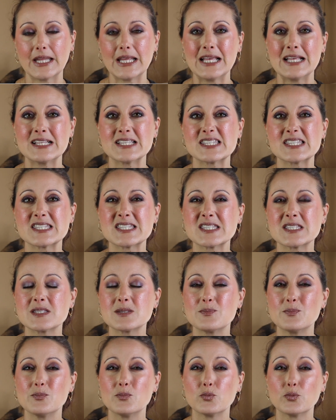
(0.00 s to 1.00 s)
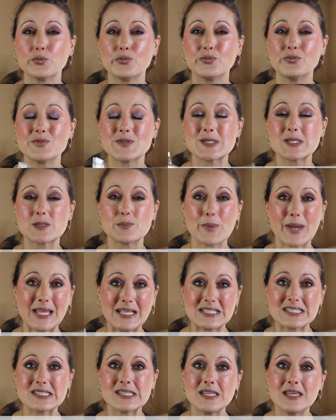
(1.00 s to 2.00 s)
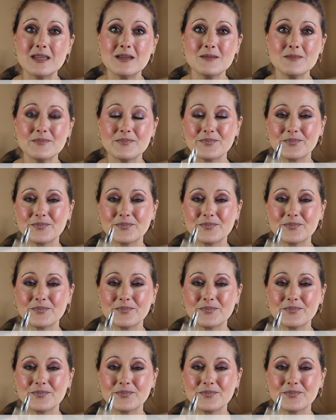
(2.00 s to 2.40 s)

it's spicy.